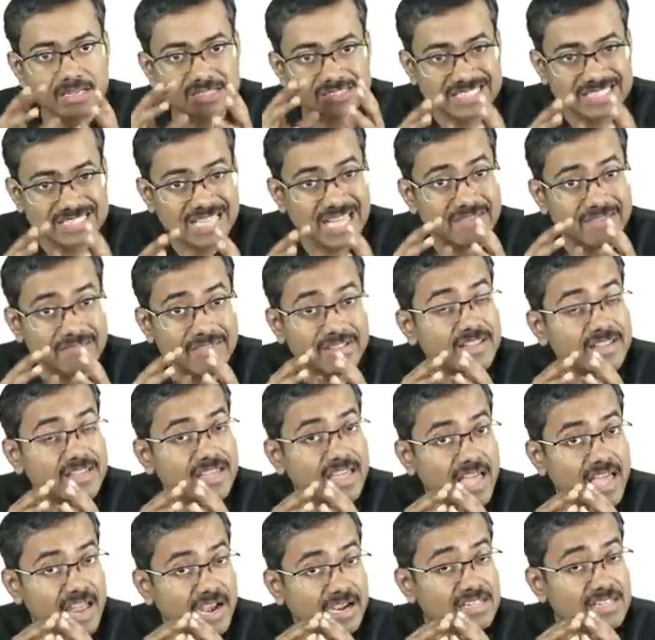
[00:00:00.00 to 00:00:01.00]
Same way, the
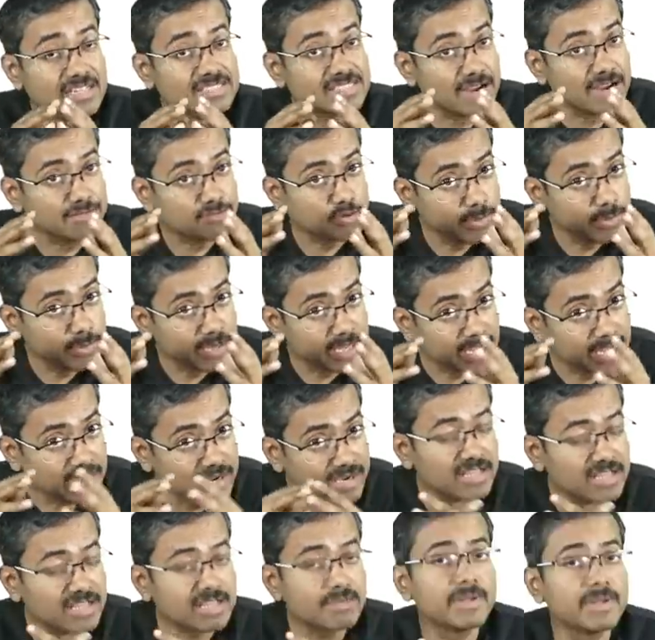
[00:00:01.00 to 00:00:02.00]
keratins have to be
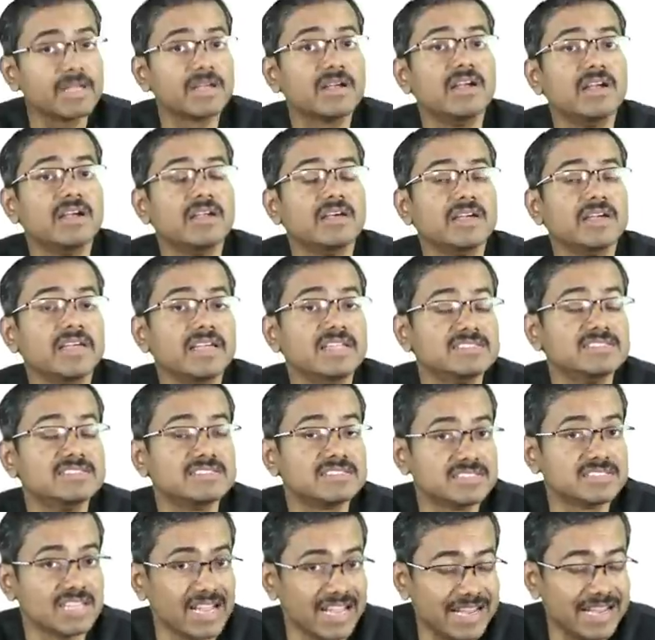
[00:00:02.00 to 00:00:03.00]
intermingled
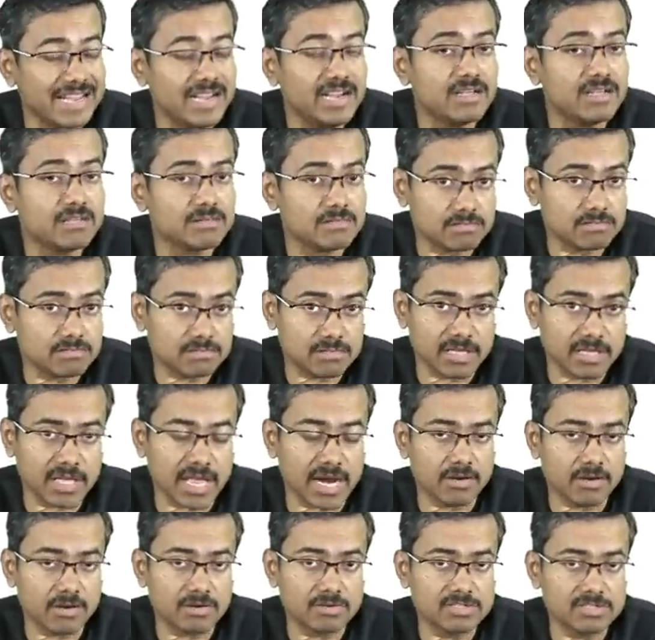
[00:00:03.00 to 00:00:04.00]
inside the
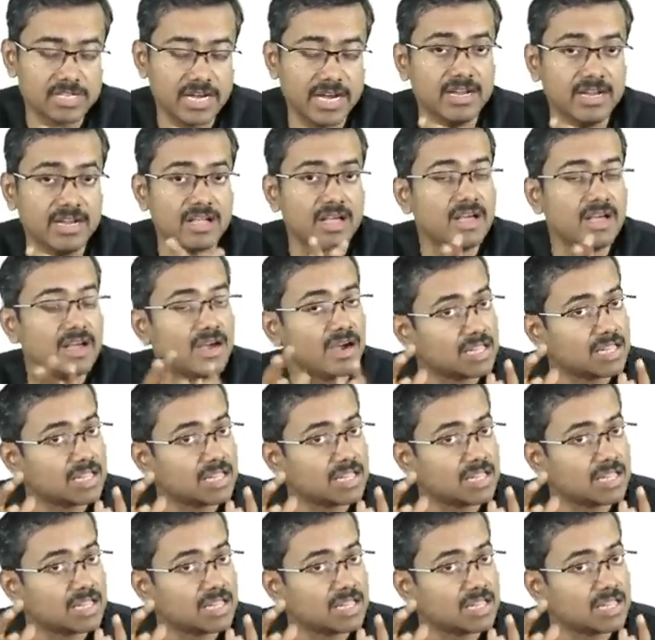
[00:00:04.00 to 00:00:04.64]
keratinocyte.